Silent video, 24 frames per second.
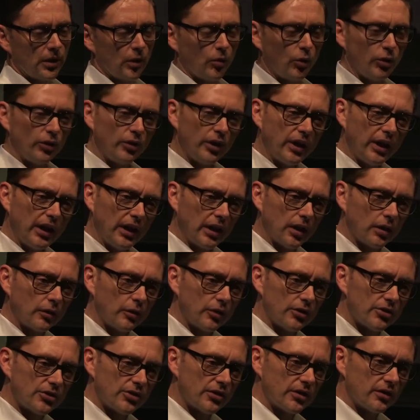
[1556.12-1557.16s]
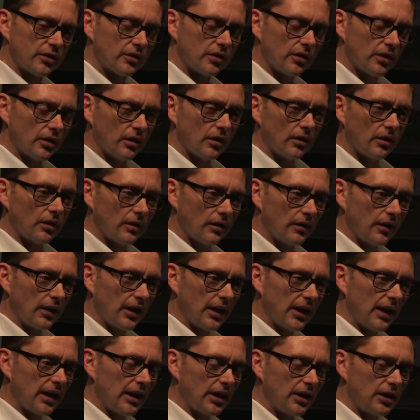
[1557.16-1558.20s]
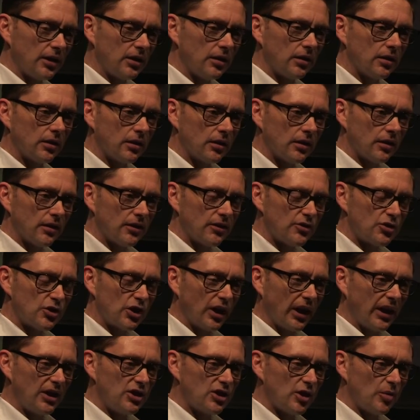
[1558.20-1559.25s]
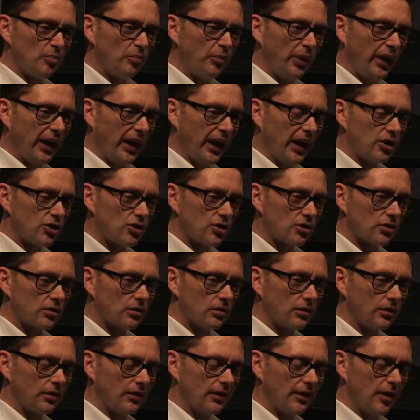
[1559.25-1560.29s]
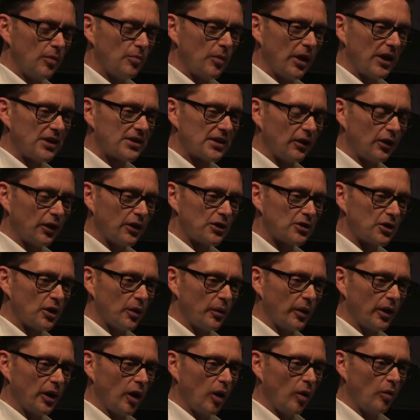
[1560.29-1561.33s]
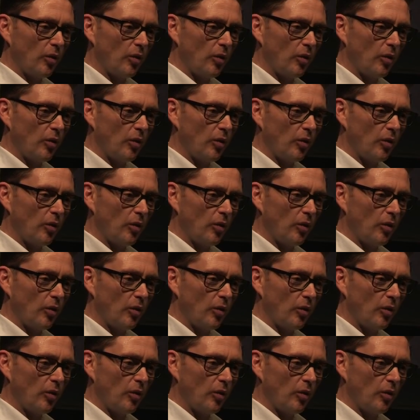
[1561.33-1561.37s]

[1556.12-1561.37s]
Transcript: And what you hear is a change in pitch. It may sound like it's going